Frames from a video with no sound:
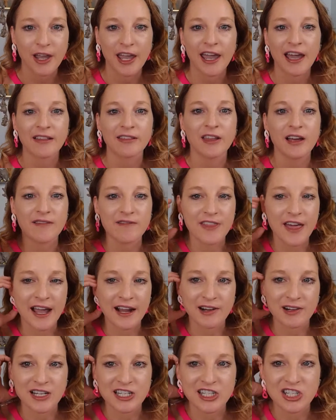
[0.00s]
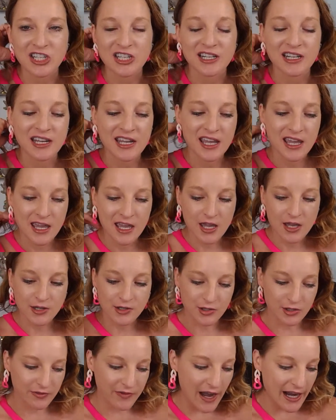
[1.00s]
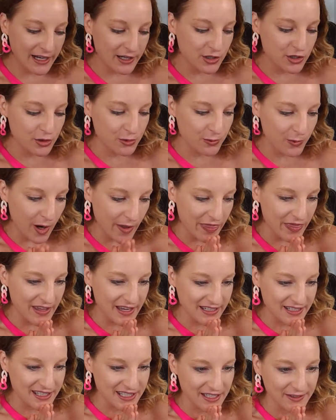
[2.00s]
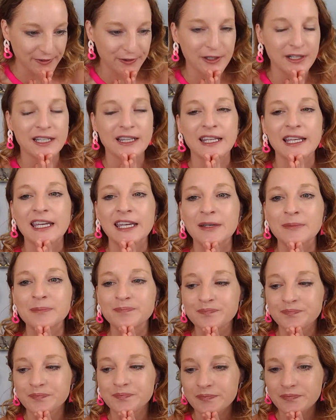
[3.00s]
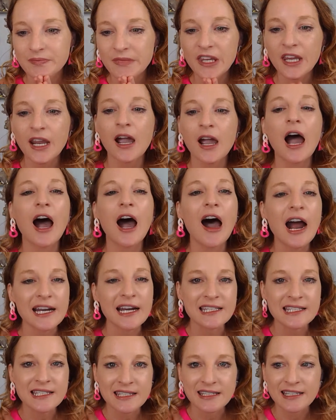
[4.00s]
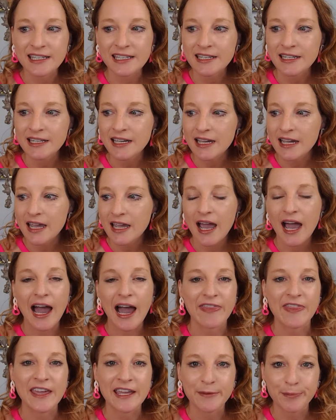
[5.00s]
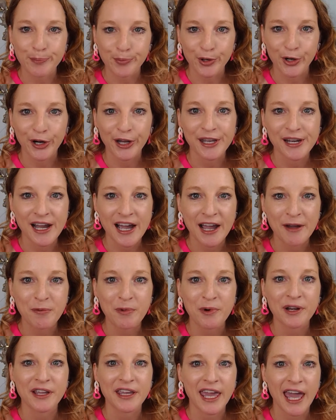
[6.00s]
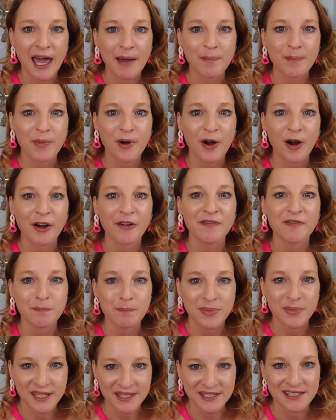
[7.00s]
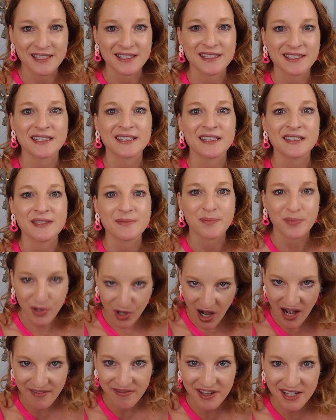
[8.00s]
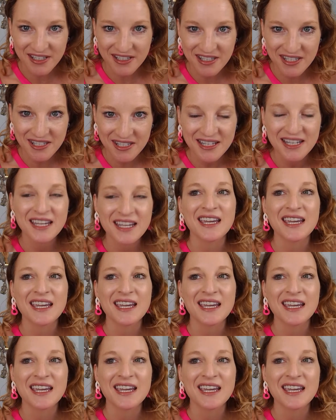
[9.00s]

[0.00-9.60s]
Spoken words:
Okay, I love that question. So if I could do one thing differently, honestly, I think Brooke and I would kept our businesses private.